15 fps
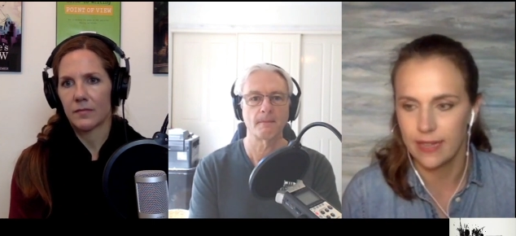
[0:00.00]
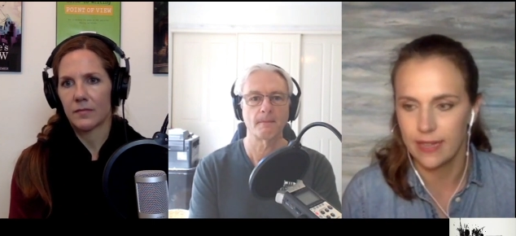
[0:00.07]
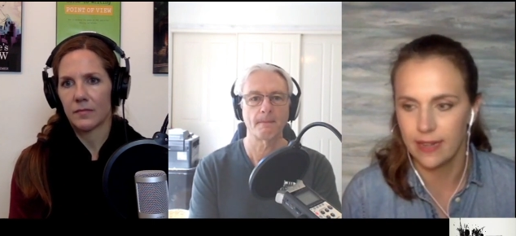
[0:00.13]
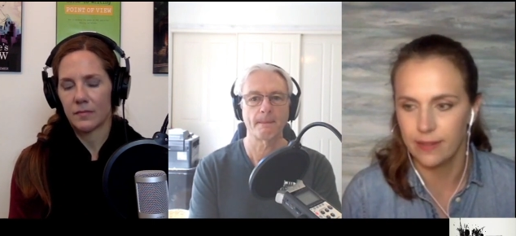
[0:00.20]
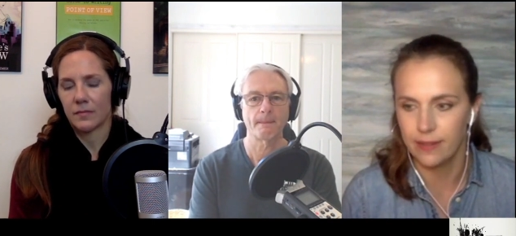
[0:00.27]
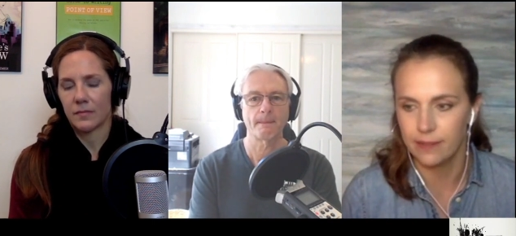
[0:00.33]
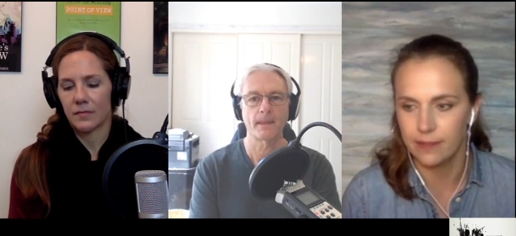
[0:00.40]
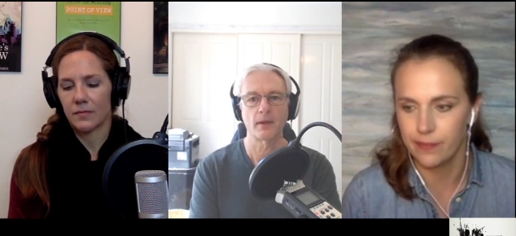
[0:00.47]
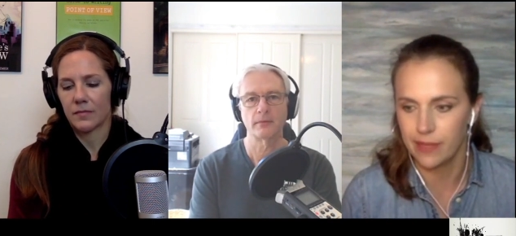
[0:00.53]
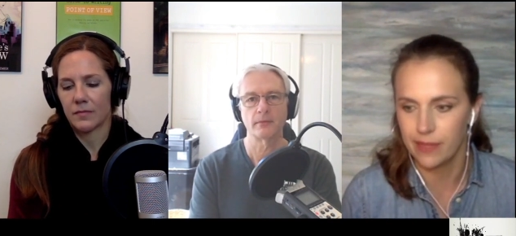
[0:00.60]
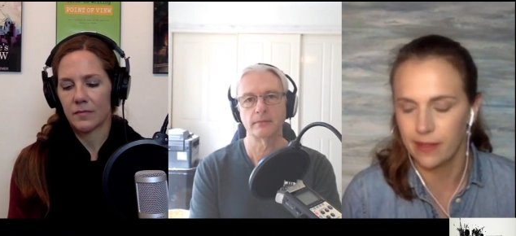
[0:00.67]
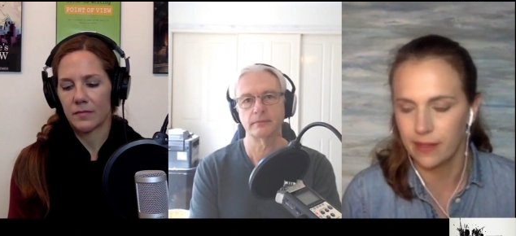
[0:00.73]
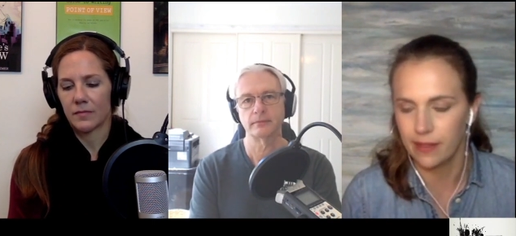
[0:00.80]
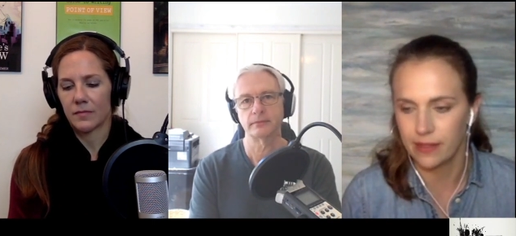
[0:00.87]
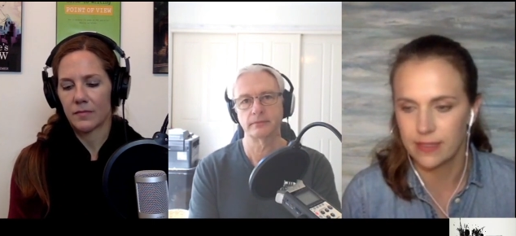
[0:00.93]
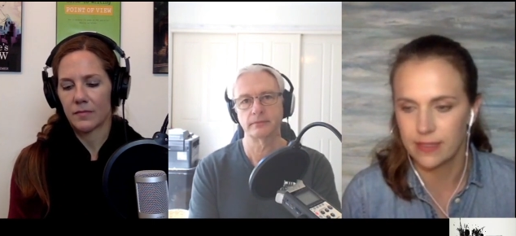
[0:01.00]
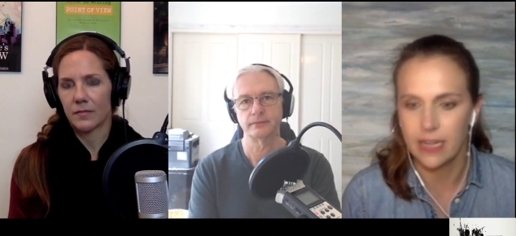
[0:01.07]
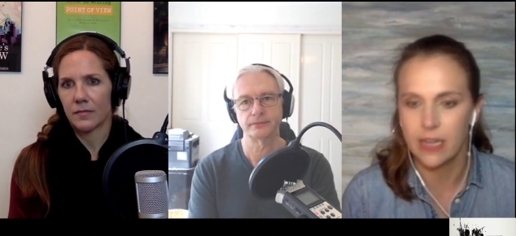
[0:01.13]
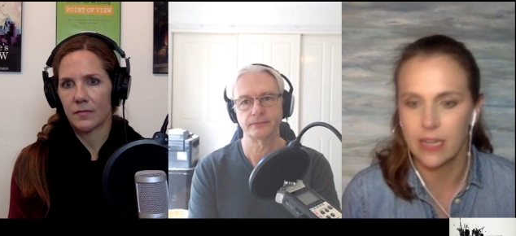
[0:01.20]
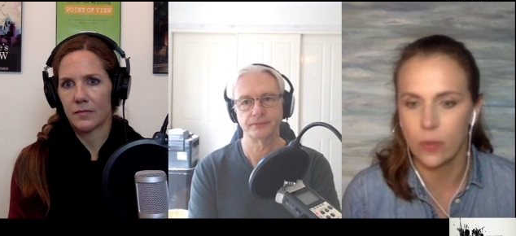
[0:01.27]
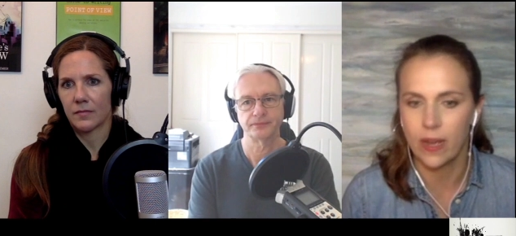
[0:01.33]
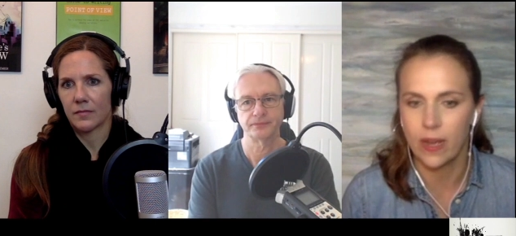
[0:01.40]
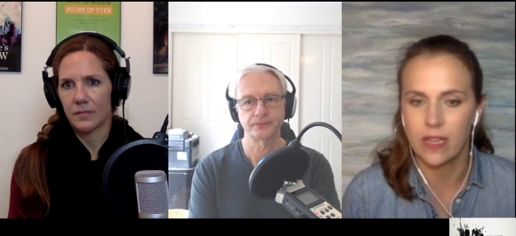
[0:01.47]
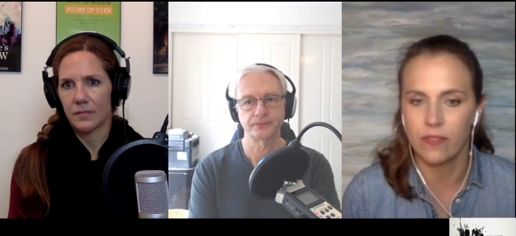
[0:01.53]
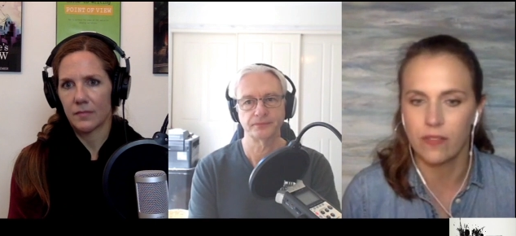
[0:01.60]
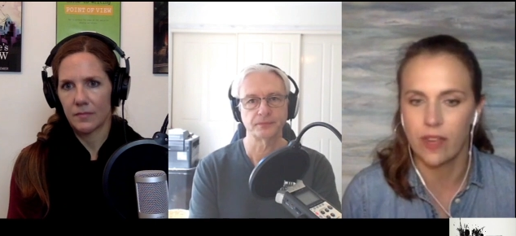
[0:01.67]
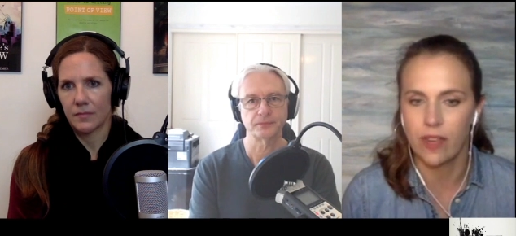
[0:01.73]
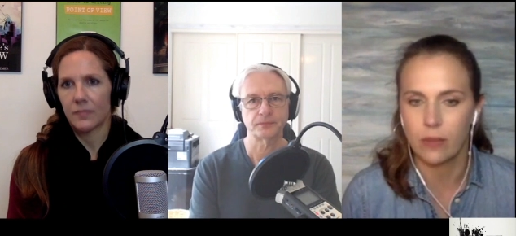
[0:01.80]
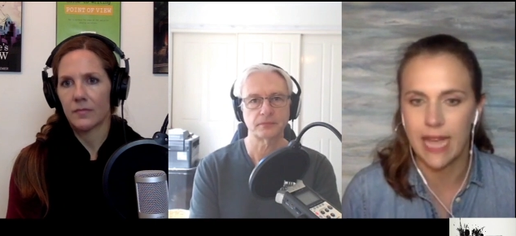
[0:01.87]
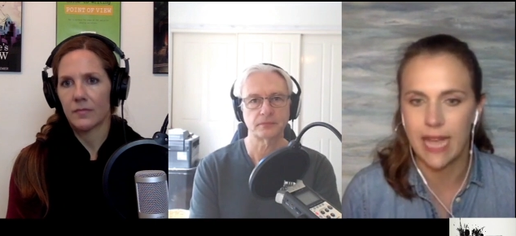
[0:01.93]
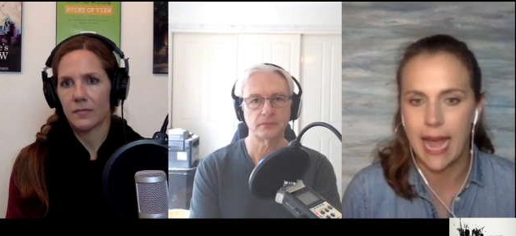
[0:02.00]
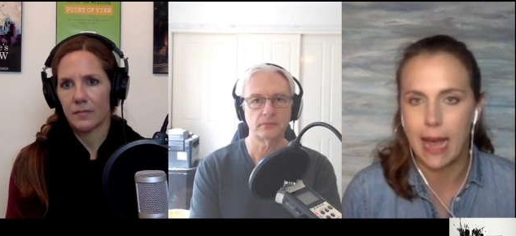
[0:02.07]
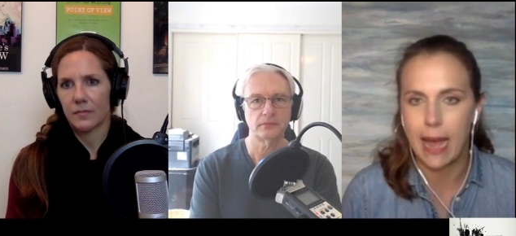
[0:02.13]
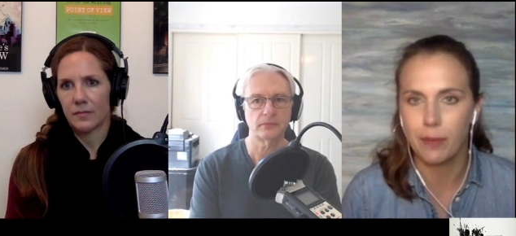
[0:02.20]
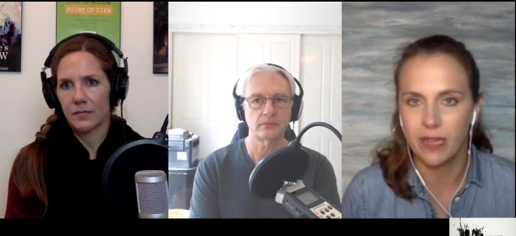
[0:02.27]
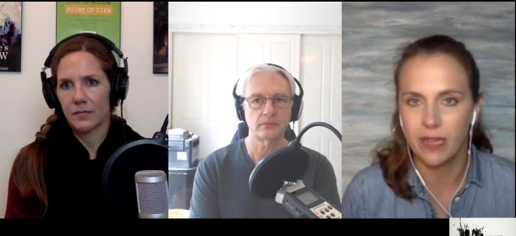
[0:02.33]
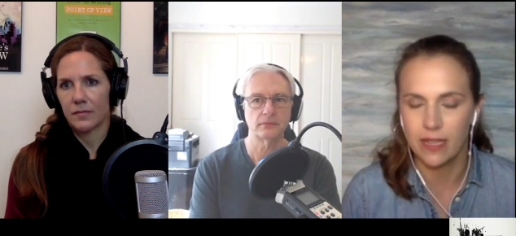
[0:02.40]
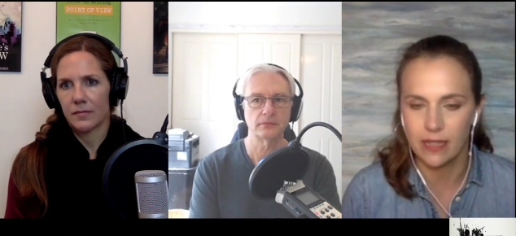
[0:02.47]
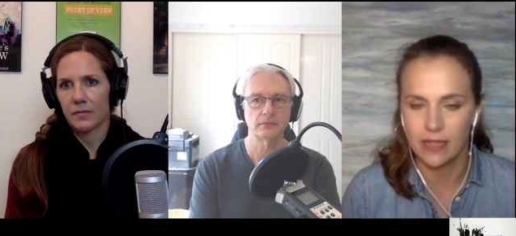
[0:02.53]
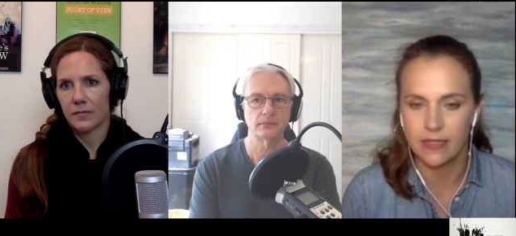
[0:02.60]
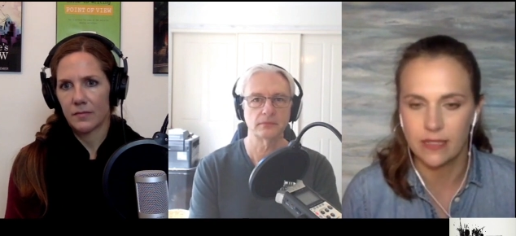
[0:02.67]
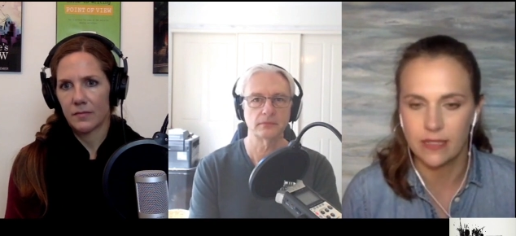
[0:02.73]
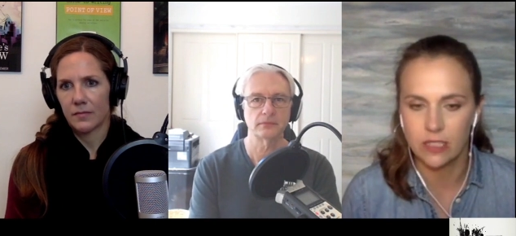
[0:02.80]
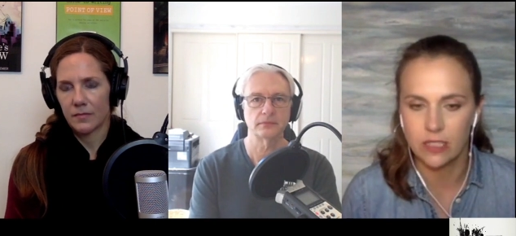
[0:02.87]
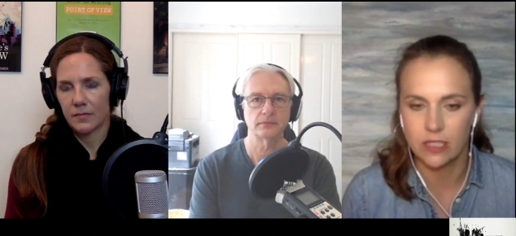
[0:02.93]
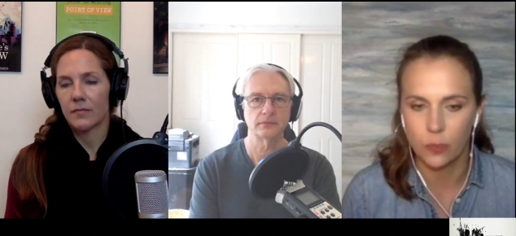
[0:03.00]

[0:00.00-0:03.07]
Speaker 1: in an exciting way convey what's happening in these